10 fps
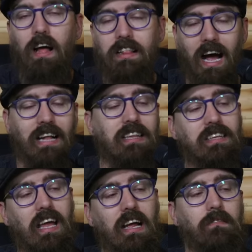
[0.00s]
That's the
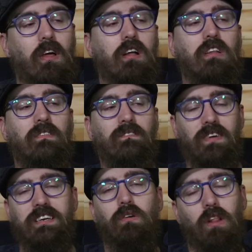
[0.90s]
thing. The
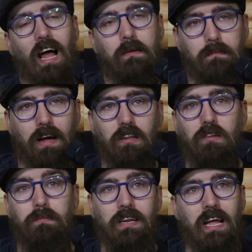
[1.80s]
visual aspect
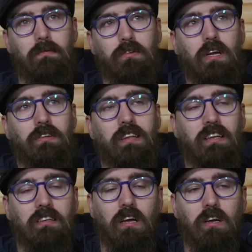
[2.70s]
of being able to show things